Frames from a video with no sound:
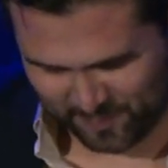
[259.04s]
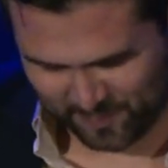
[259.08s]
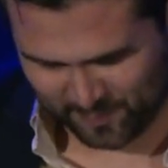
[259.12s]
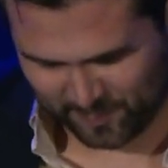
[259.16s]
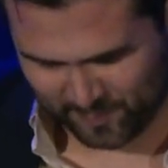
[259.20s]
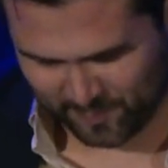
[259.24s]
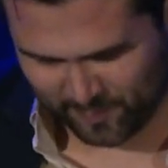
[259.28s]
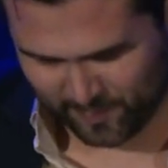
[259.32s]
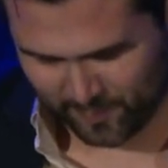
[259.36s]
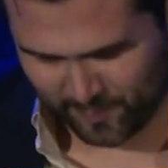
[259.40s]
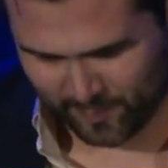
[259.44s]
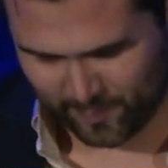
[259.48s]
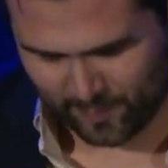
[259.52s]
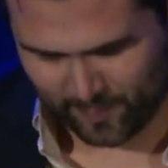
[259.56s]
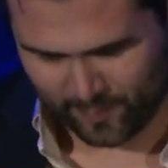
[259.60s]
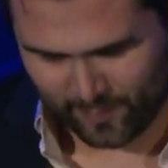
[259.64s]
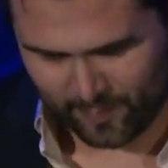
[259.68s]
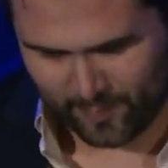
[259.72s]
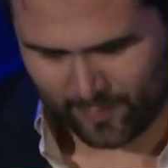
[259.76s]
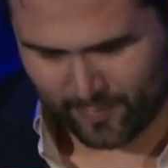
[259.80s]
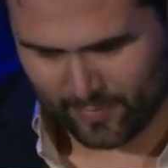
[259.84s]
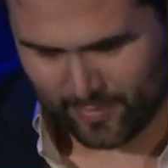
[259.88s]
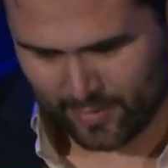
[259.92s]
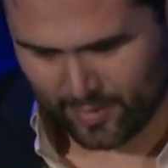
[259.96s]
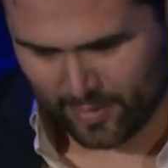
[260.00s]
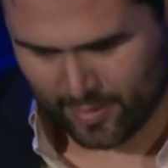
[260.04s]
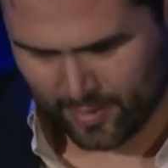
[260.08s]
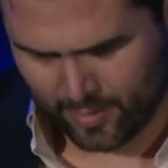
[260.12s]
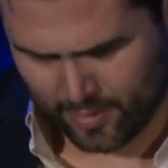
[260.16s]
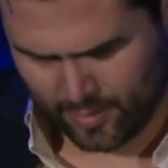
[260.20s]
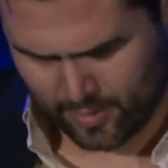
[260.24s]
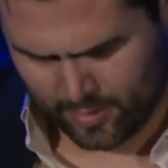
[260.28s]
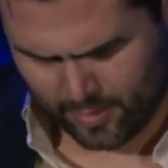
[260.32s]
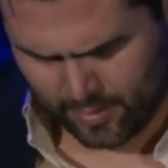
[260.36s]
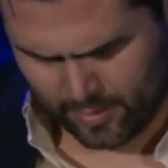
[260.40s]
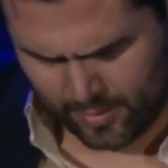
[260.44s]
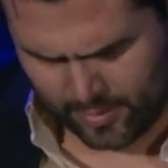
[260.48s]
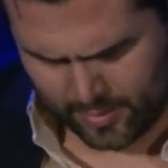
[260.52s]

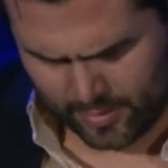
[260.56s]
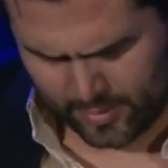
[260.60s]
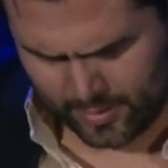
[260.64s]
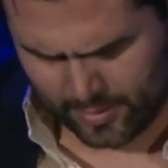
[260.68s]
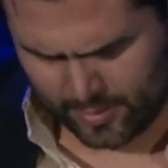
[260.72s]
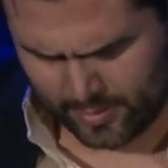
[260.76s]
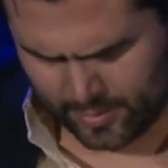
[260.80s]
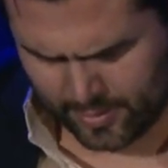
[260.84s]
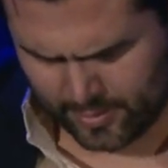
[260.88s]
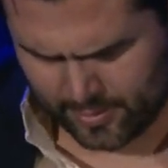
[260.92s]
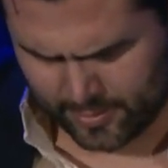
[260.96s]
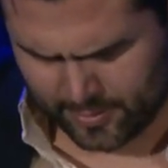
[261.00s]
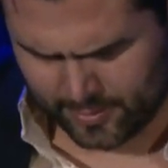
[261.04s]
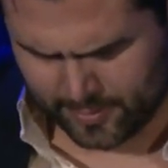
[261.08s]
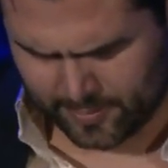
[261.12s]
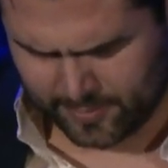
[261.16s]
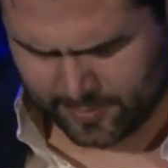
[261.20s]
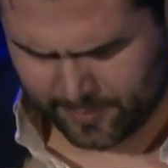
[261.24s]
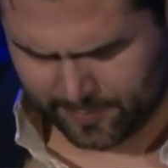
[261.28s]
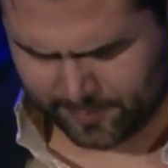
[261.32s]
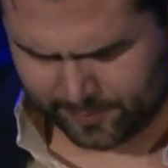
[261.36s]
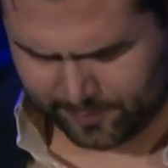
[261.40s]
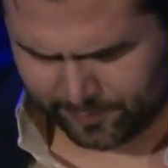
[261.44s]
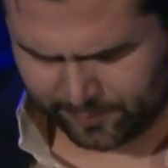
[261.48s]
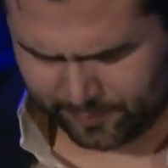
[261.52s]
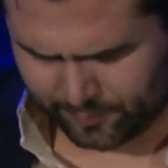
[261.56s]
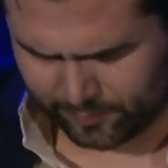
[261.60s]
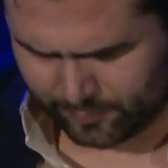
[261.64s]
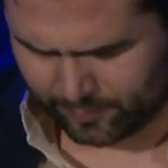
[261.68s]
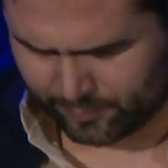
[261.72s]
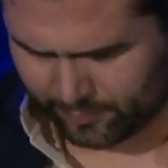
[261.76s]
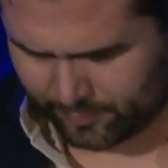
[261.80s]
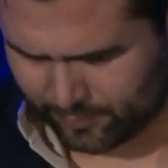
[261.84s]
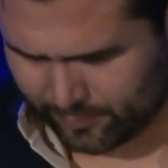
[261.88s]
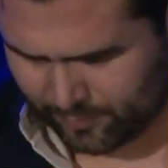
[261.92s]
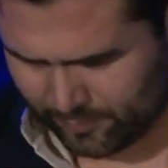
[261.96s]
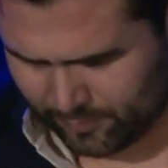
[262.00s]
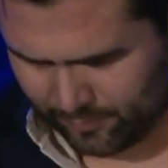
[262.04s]

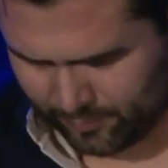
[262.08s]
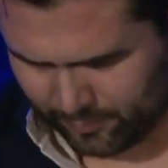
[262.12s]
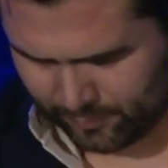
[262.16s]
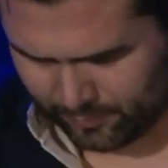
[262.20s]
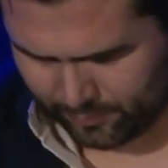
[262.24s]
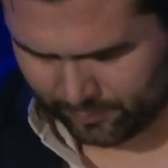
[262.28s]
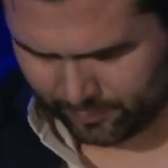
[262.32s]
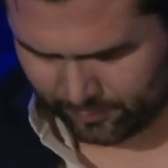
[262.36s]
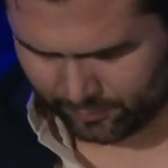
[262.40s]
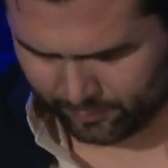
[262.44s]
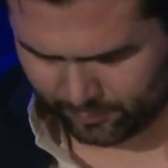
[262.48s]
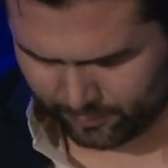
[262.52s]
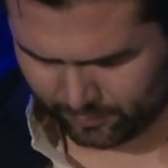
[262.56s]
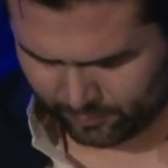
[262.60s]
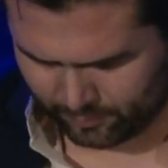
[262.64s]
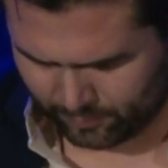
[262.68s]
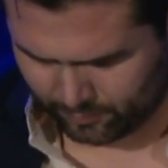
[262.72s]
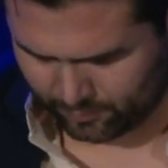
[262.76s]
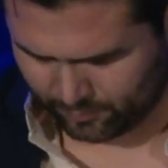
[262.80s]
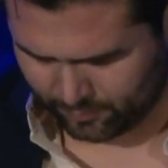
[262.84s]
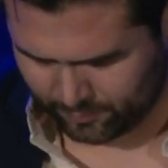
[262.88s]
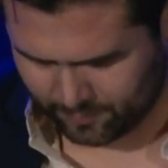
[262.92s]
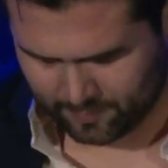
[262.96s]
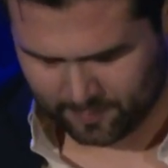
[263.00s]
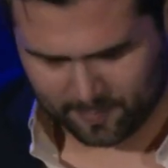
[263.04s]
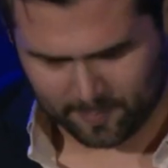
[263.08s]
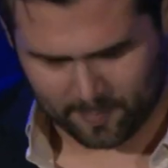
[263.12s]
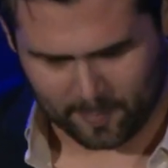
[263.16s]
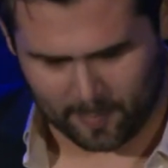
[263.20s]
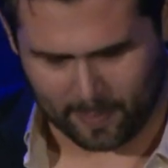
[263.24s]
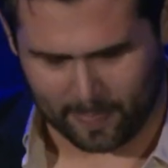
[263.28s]
Nobody speaks.